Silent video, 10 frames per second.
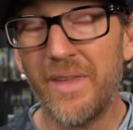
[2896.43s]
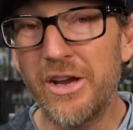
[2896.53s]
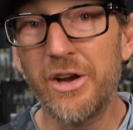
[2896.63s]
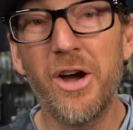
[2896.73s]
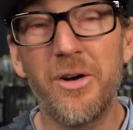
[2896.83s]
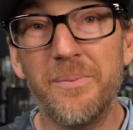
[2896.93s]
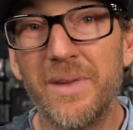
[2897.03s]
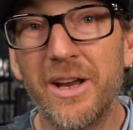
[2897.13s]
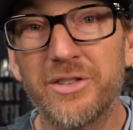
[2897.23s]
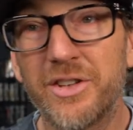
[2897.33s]
Here you go.
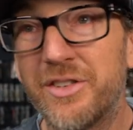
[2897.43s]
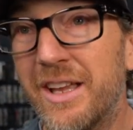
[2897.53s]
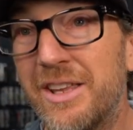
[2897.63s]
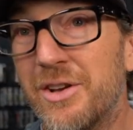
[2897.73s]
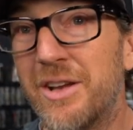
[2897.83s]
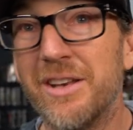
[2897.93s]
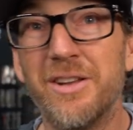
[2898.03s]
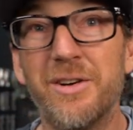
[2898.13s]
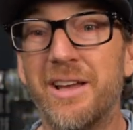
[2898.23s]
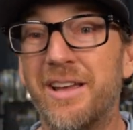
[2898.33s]
Here's a stick. Here, you can do
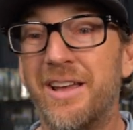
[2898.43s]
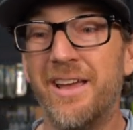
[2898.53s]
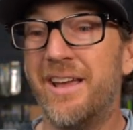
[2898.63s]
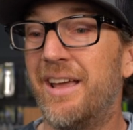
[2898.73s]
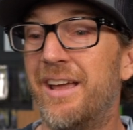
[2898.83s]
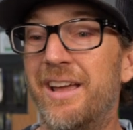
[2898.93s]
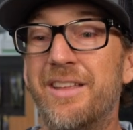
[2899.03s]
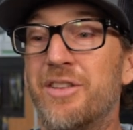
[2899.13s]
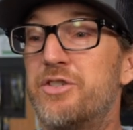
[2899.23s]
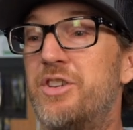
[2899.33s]
you it. That's all you
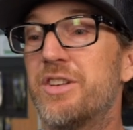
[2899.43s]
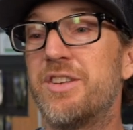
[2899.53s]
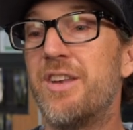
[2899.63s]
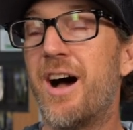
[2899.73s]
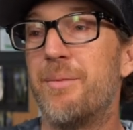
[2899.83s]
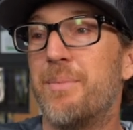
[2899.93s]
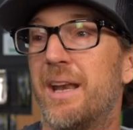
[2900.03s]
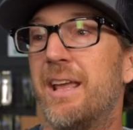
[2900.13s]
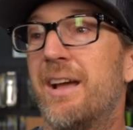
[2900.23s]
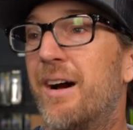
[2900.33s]
need. There's just not
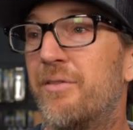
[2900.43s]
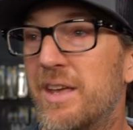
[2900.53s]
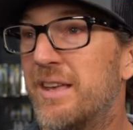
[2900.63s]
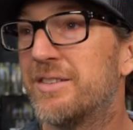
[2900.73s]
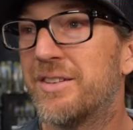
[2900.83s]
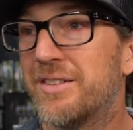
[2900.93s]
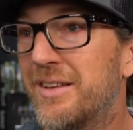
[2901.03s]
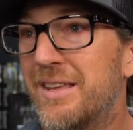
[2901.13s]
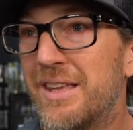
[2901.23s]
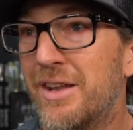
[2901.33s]
many of these,
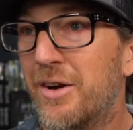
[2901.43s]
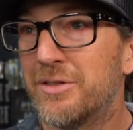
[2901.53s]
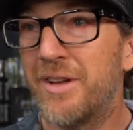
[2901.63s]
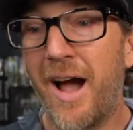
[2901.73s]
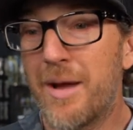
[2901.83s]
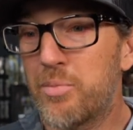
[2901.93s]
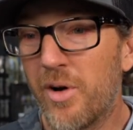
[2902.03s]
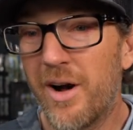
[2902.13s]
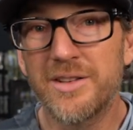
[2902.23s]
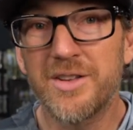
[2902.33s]
you know, type
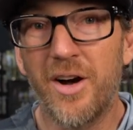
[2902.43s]
rods